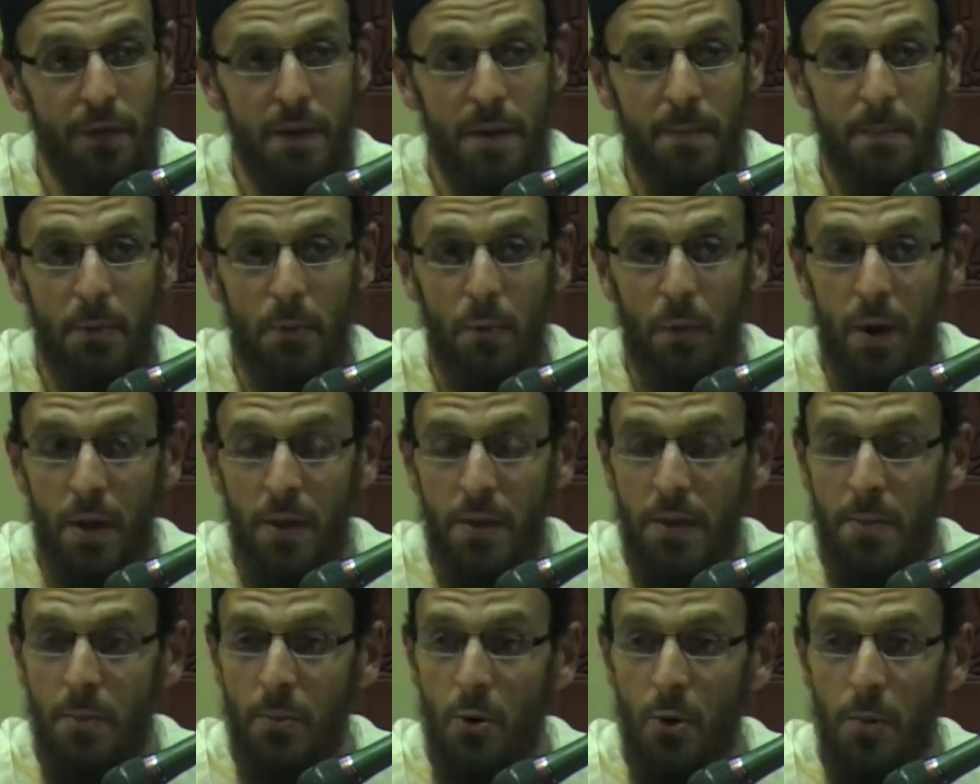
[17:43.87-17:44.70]
number one,
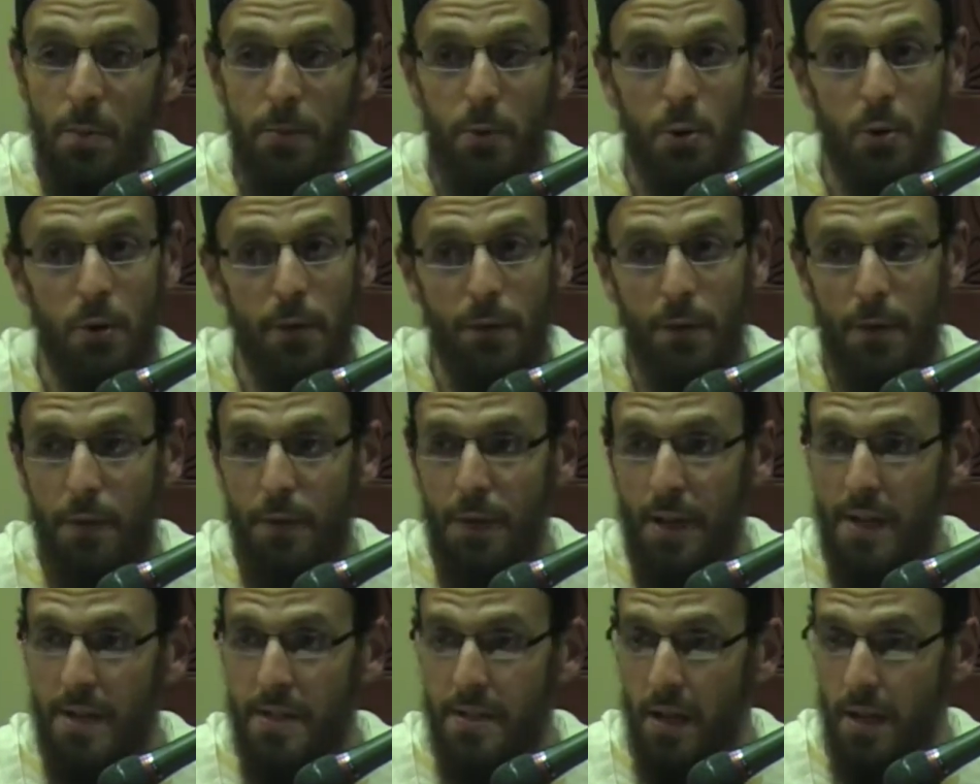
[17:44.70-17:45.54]
the more beautiful
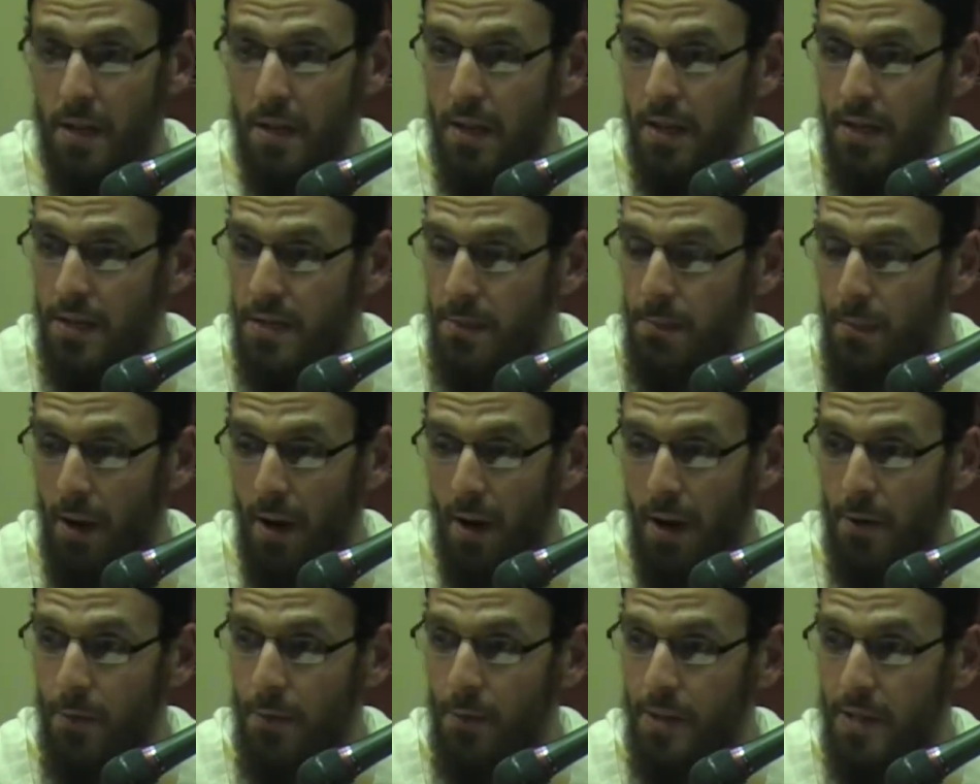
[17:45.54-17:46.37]
things that Allah
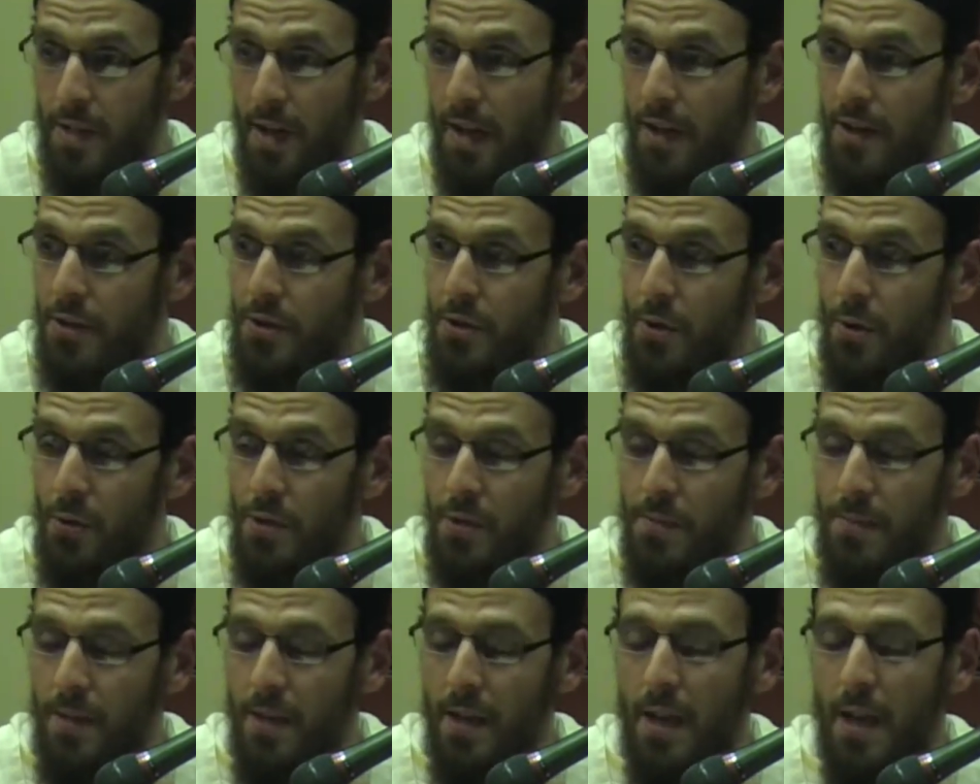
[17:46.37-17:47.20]
subhanahu wa ta'ala shows
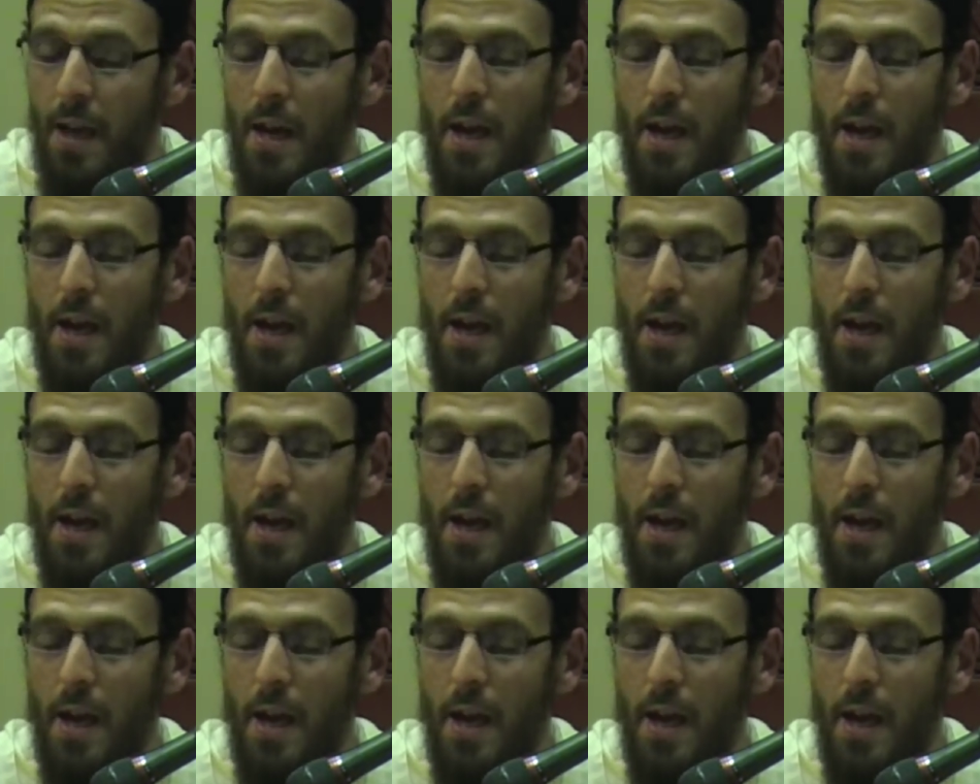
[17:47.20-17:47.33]
me.